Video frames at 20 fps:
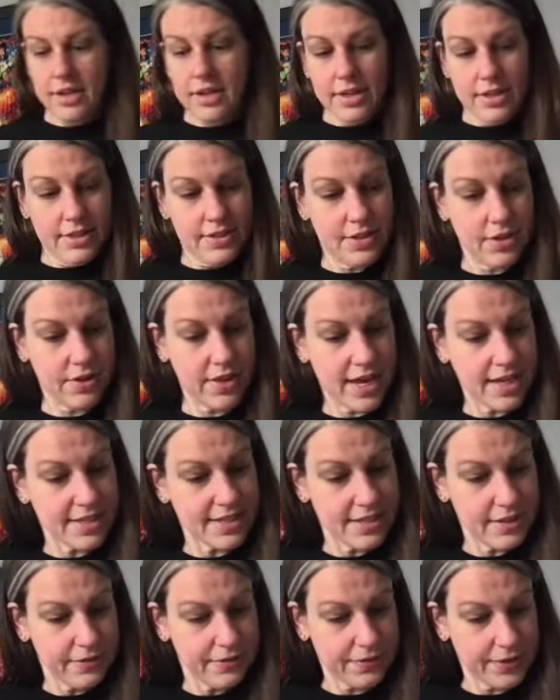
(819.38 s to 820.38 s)
So that's
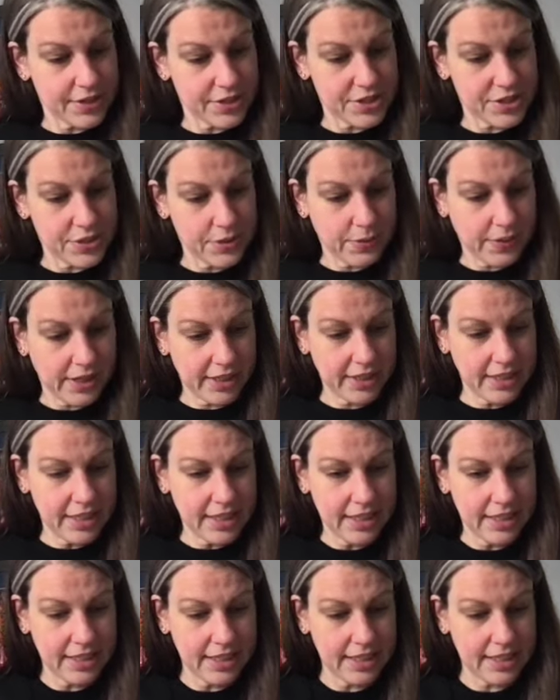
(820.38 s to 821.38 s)
the first one.
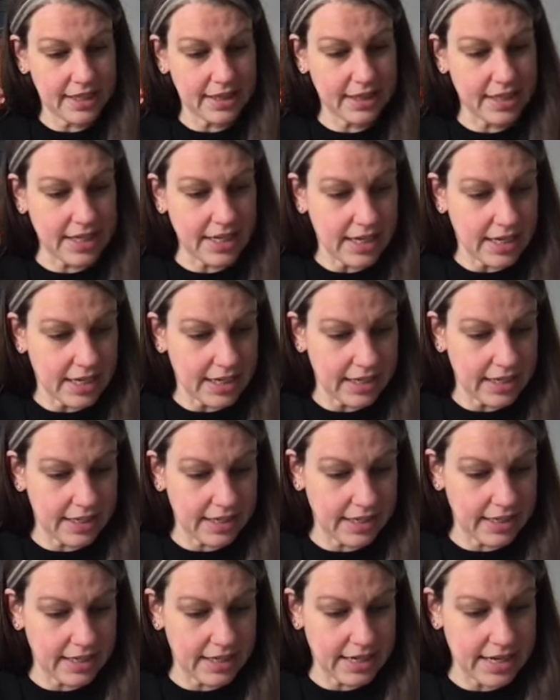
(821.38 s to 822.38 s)

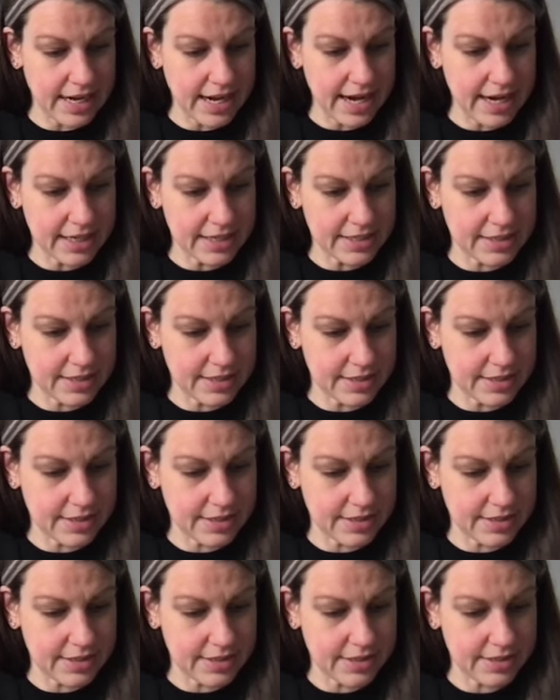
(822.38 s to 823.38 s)
The
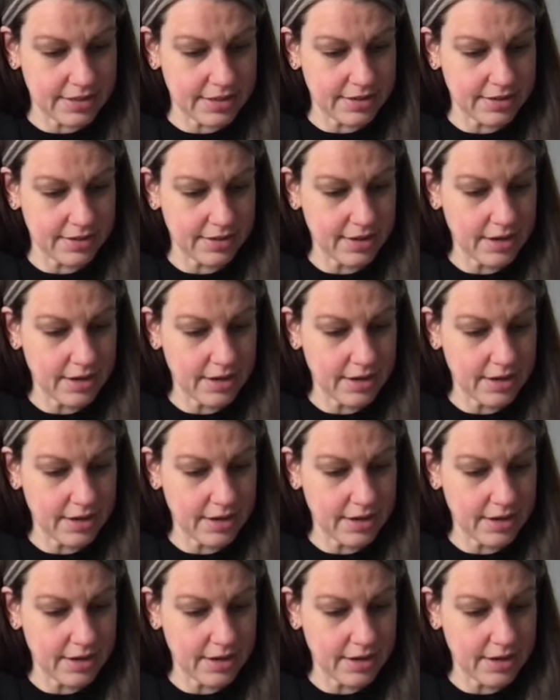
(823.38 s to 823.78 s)
next